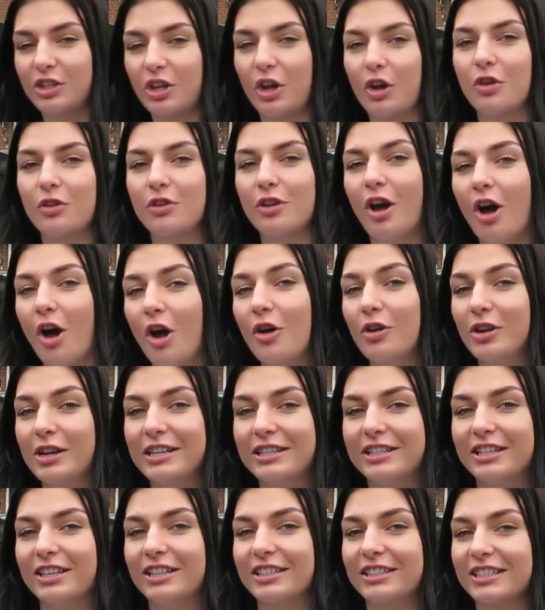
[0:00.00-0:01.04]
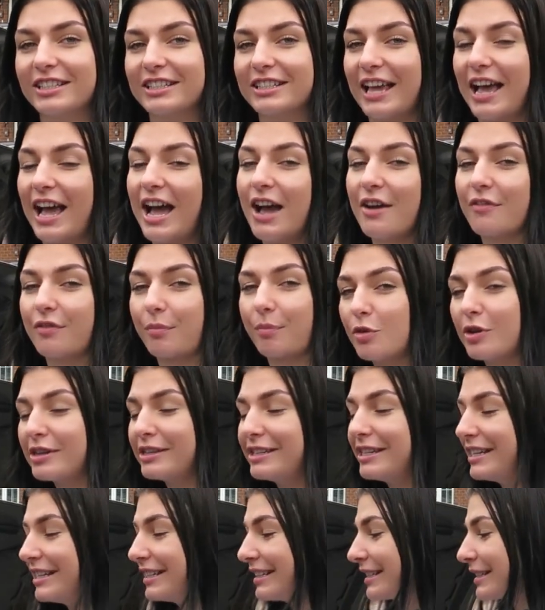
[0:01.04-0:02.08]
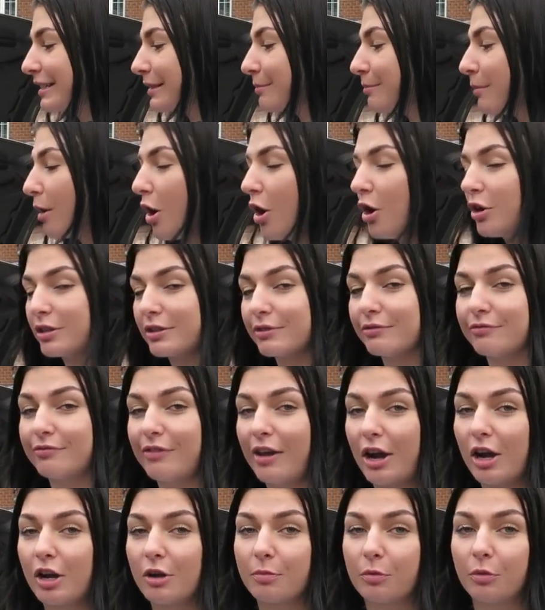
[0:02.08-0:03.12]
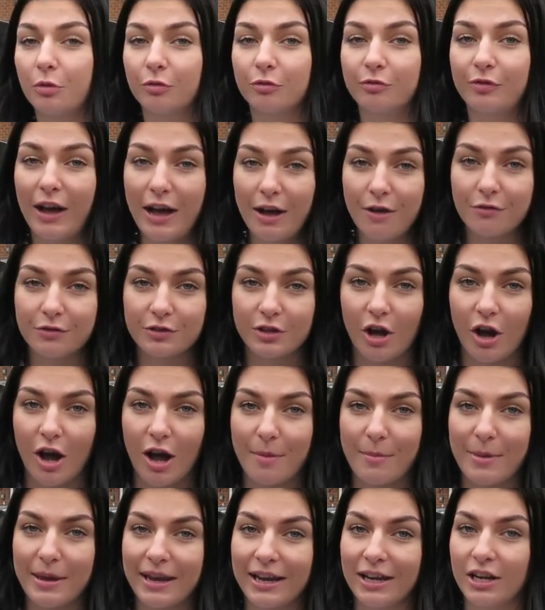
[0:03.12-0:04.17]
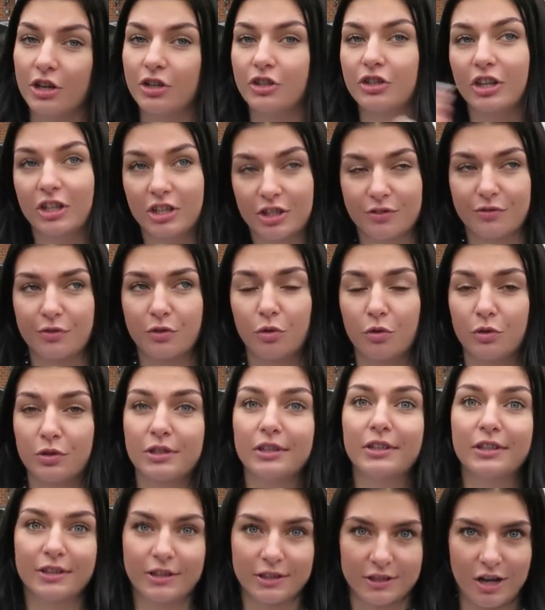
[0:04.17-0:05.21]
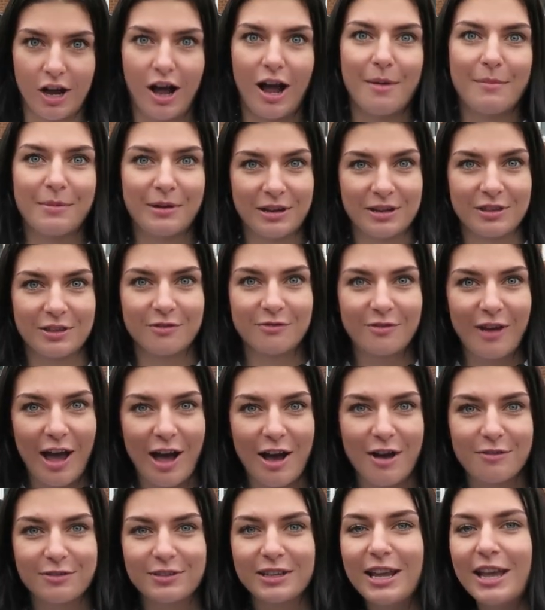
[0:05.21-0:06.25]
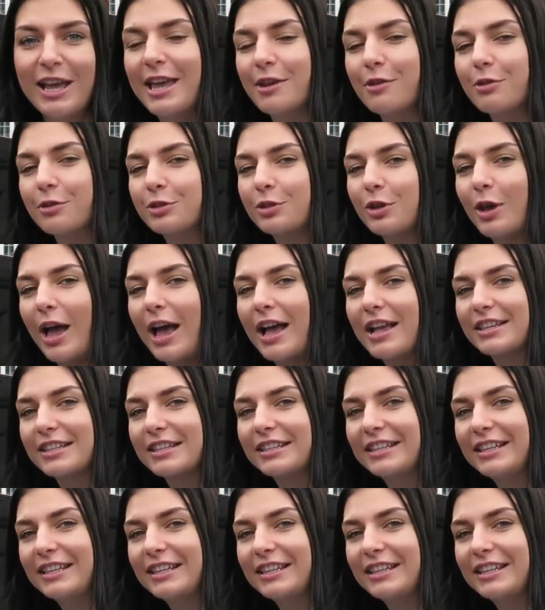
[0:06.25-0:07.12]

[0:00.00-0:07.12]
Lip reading: So not only does this have pretty smart variable valve timing and adjusts, of course, the timing of the valves, it also has